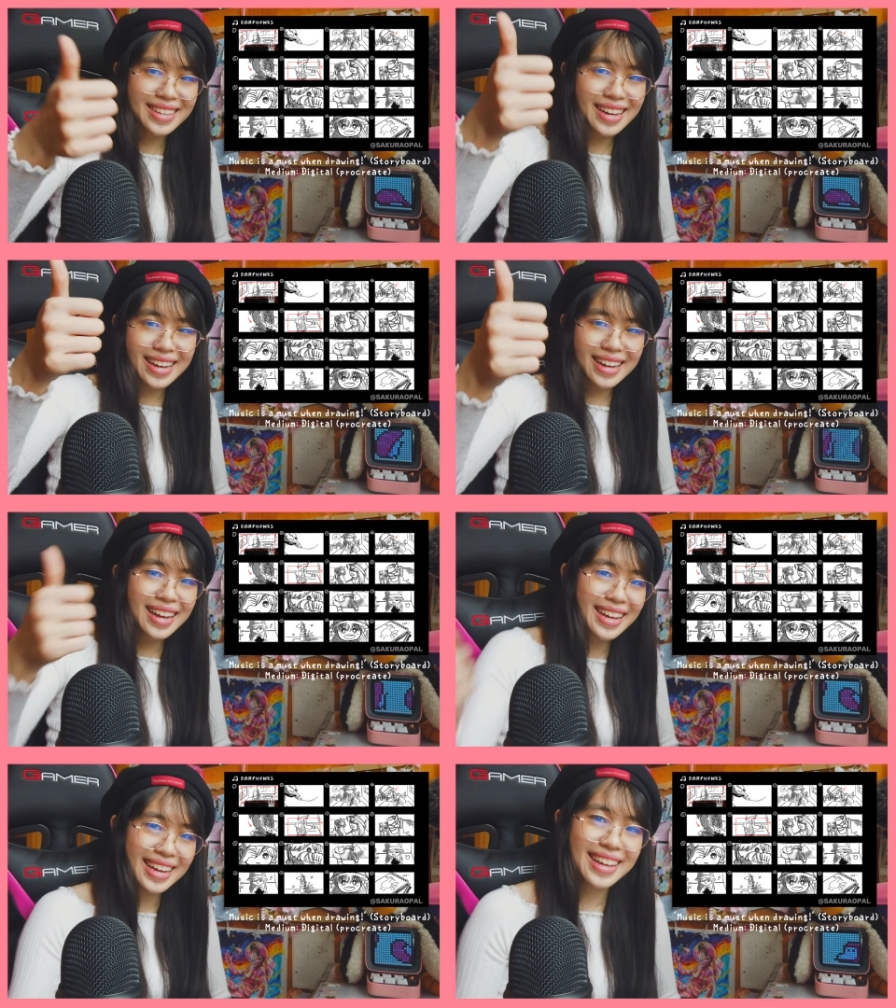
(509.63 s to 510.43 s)
yeah,
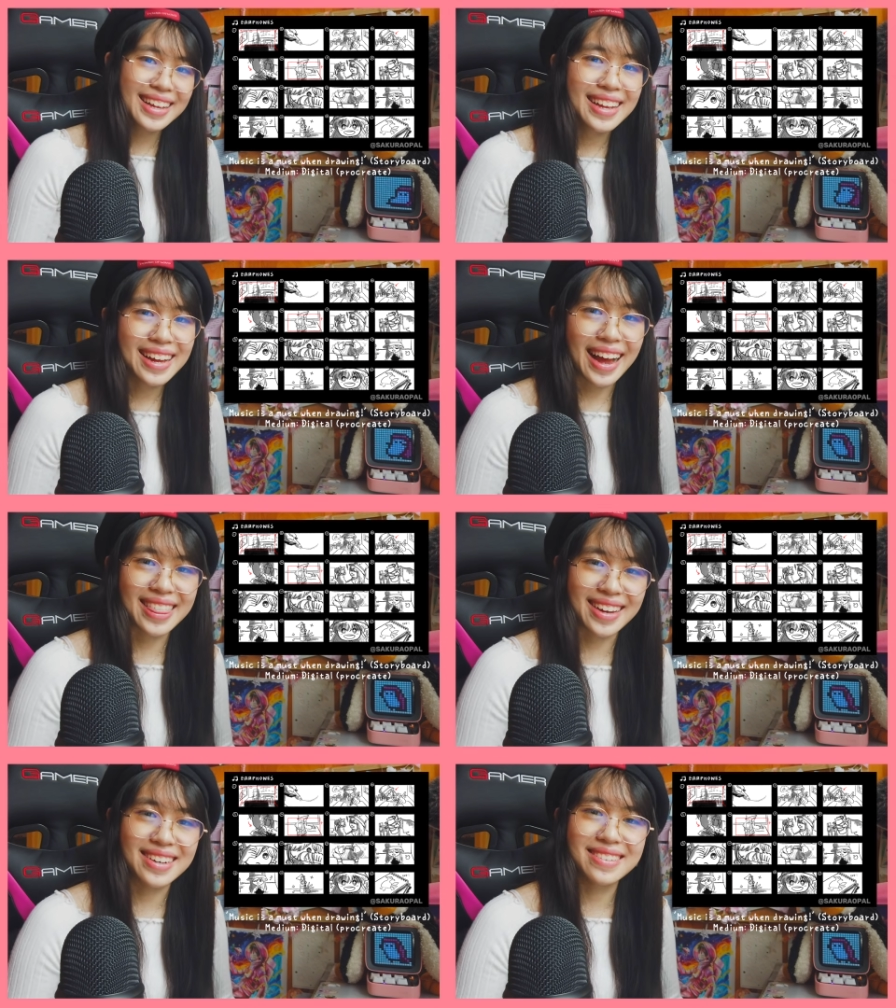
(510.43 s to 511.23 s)
I
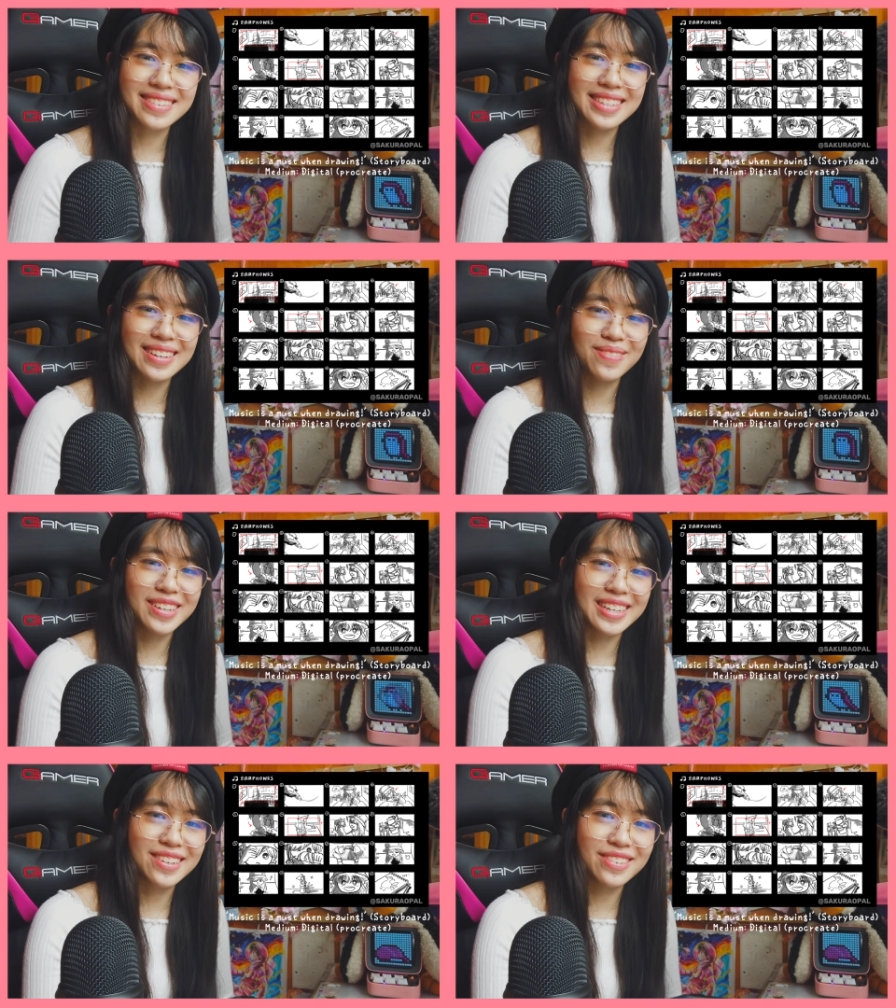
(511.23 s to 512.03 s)
thought it was a
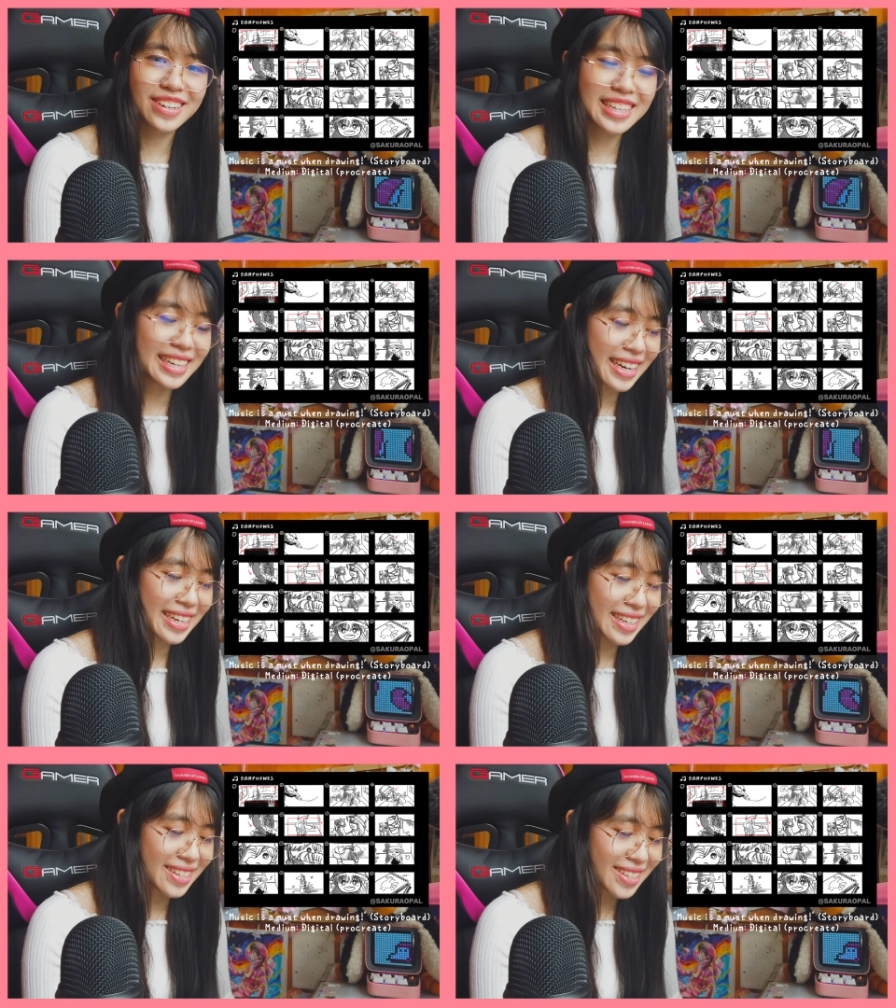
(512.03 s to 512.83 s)
pretty quirky
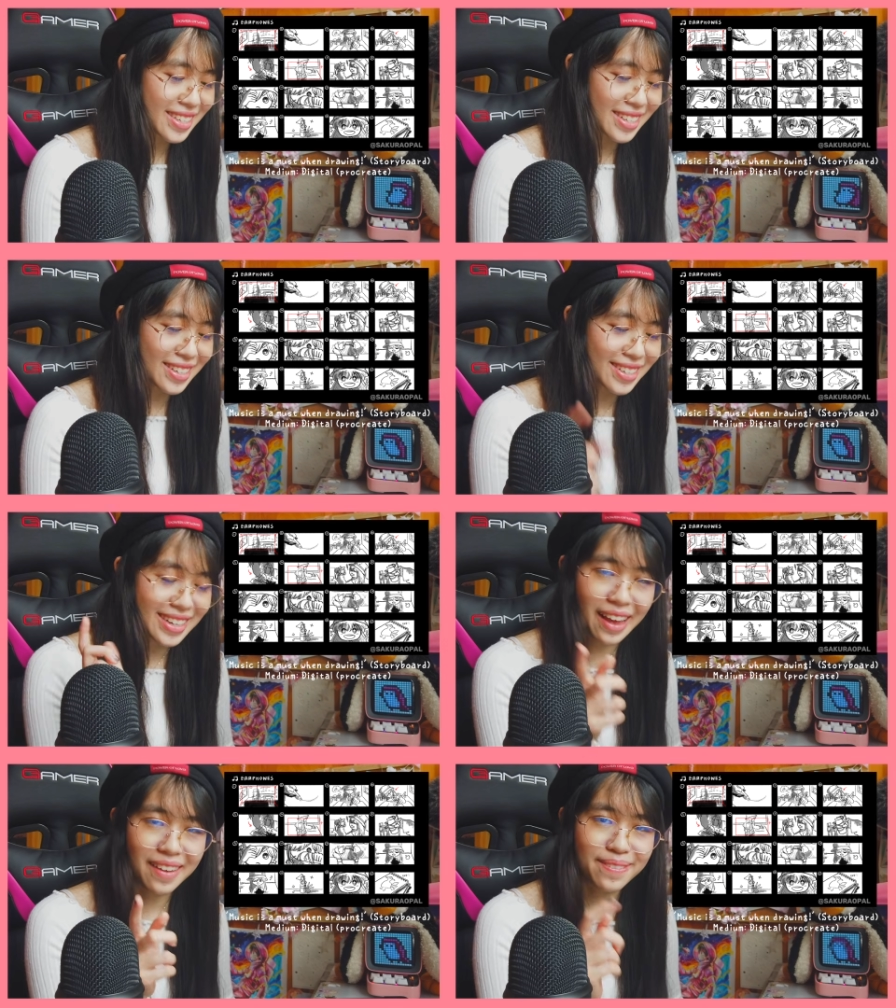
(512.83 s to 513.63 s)
idea, so
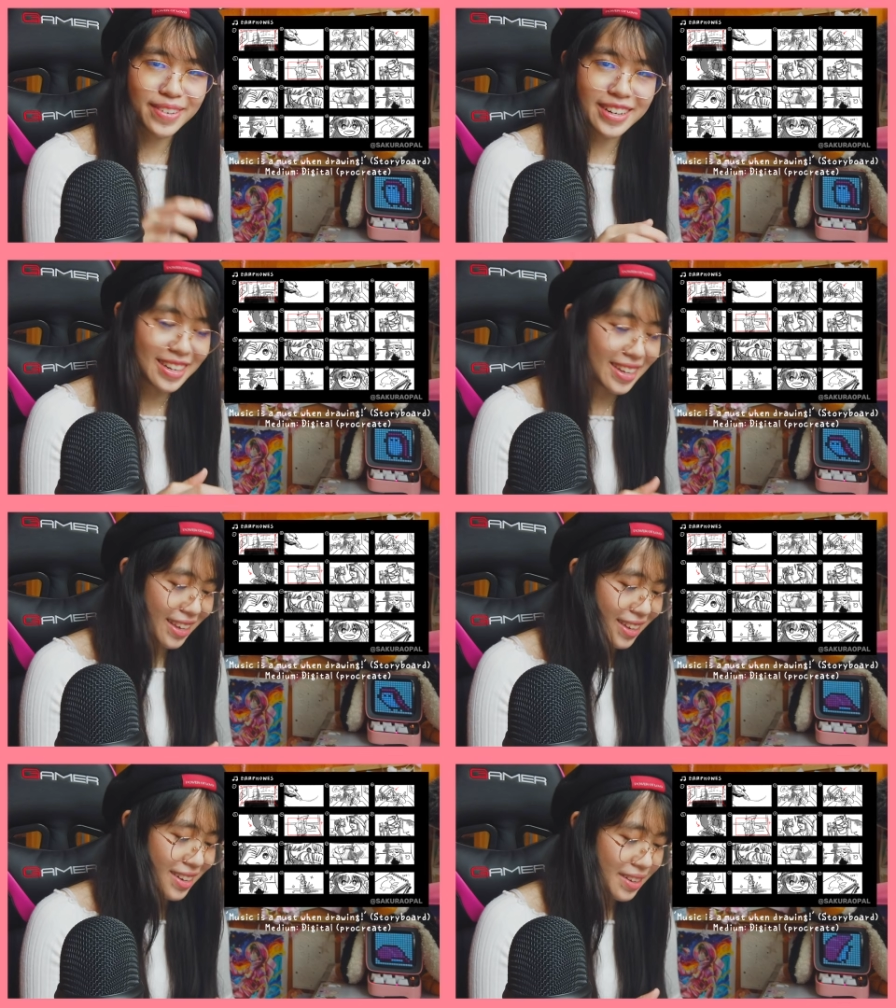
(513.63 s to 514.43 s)
I put it
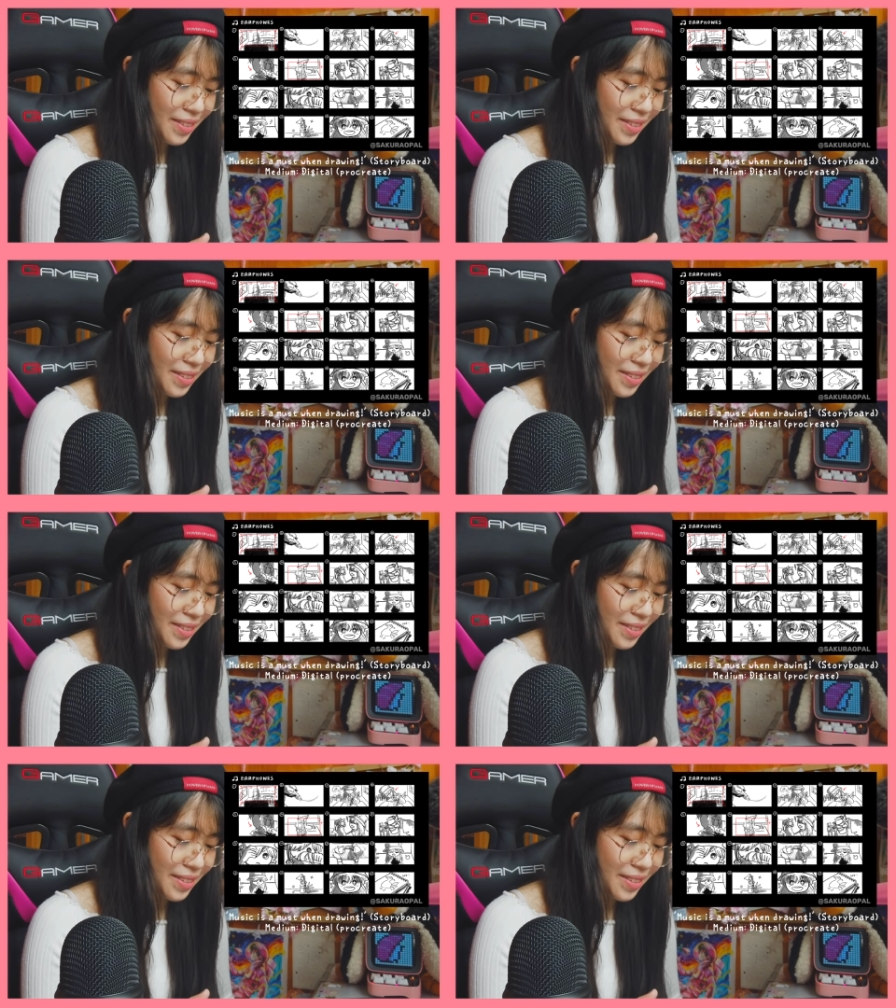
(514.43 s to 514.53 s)
in.